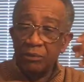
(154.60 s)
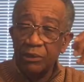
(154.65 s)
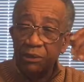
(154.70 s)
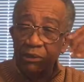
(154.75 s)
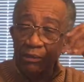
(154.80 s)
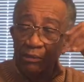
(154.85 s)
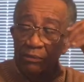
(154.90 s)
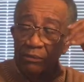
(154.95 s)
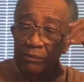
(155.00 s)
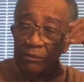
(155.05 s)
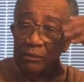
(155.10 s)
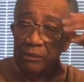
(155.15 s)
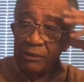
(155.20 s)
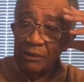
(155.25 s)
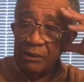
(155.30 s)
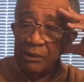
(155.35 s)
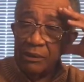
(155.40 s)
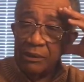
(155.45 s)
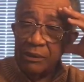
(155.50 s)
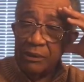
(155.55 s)
where
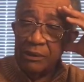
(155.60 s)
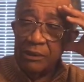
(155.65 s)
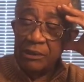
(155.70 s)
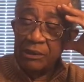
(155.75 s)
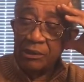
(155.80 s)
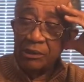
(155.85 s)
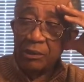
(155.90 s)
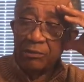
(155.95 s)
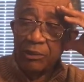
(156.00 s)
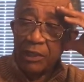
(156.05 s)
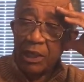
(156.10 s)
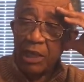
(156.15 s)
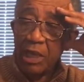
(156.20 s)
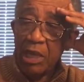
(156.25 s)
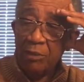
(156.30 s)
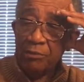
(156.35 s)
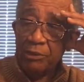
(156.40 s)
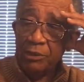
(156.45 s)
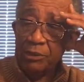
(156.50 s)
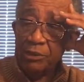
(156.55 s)
something
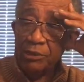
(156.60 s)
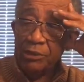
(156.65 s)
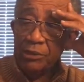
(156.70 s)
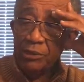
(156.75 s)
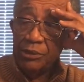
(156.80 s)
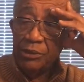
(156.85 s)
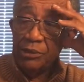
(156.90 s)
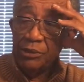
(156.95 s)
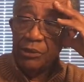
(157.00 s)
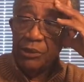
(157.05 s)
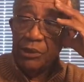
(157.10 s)
happened to you